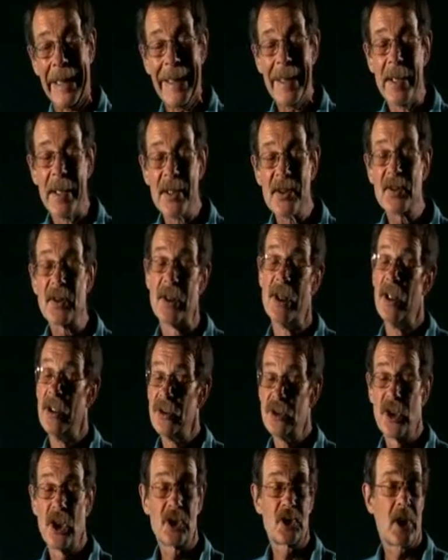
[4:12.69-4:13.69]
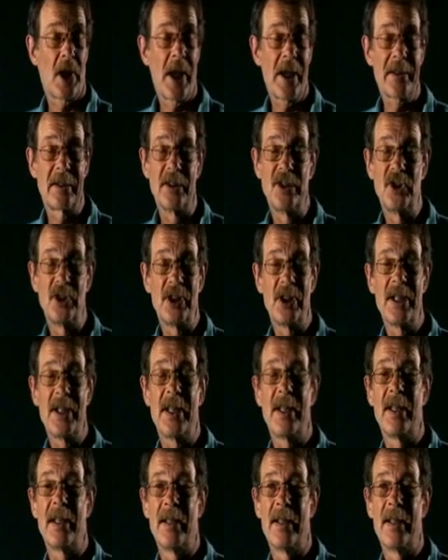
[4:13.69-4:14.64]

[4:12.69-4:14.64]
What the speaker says: is, just like the